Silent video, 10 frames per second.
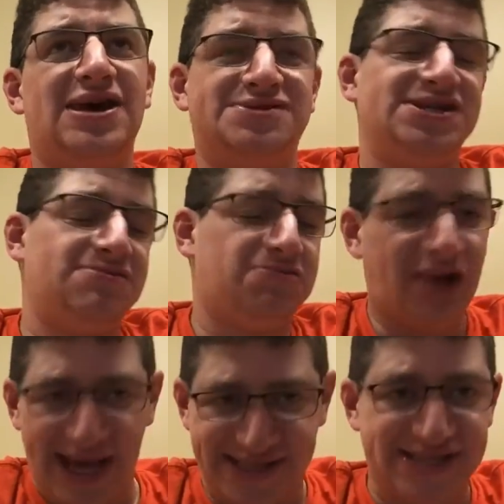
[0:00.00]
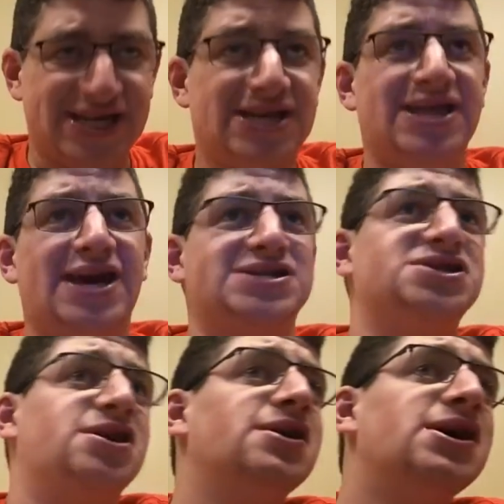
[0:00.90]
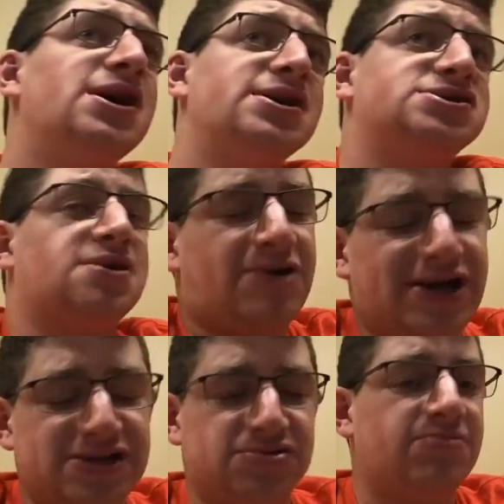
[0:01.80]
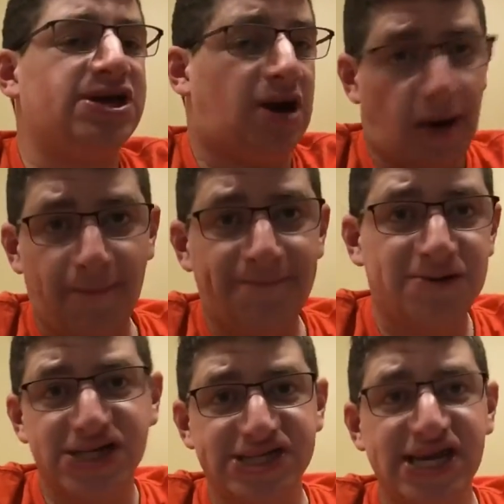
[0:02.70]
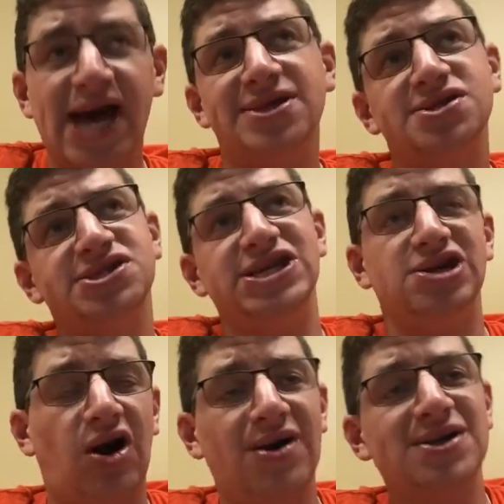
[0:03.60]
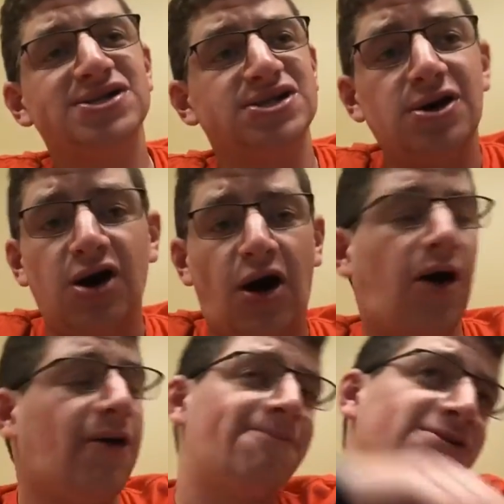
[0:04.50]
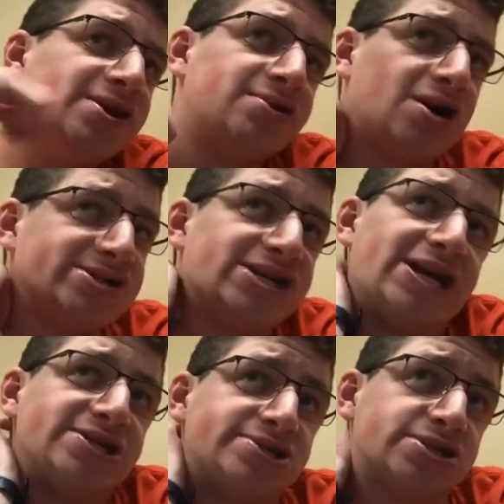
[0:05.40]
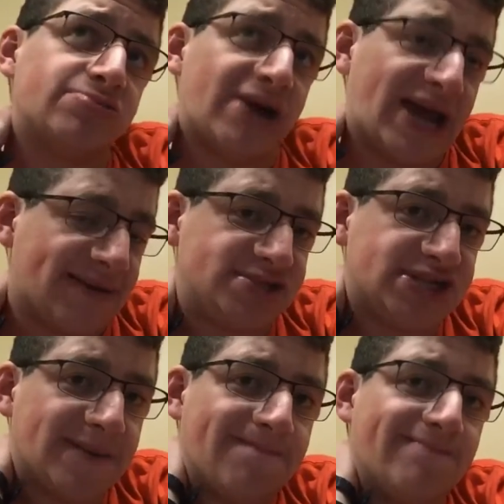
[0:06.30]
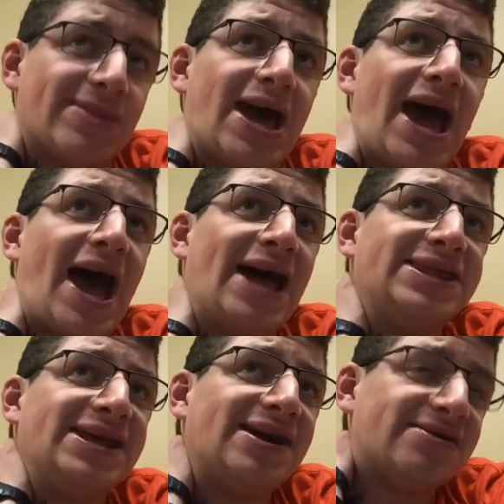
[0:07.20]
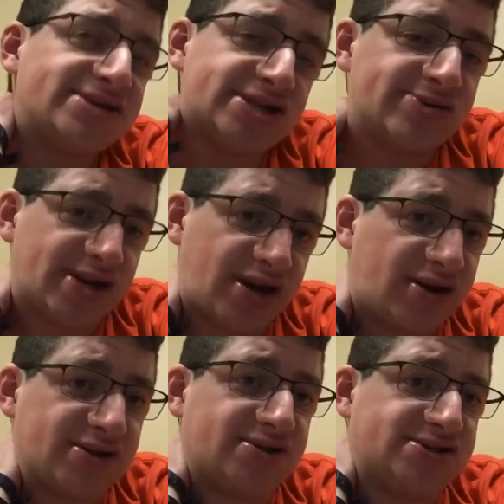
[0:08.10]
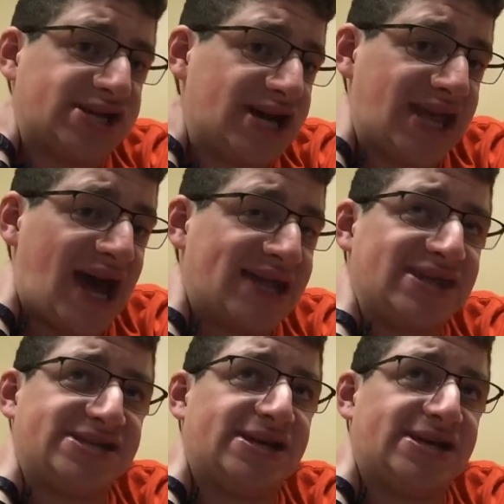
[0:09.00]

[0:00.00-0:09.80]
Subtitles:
So the Browns will be home for the Seattle Seahawks, home for the Los Angeles Rams, at the Arizona Cardinals, and at the San Francisco 49ers.